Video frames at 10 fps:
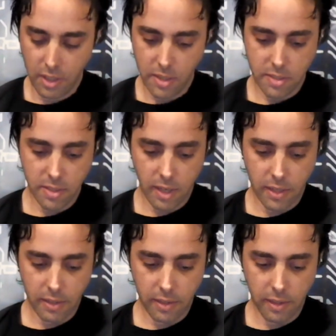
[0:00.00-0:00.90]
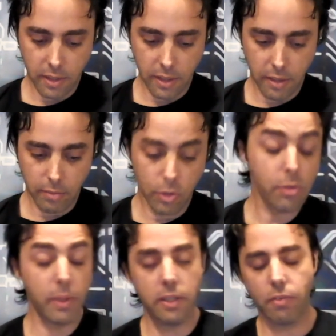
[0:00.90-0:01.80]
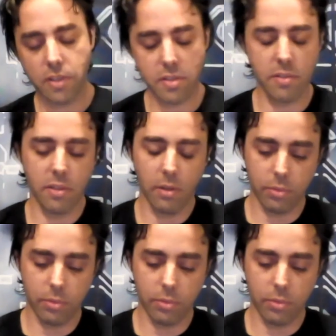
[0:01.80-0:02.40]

side due to many reasons.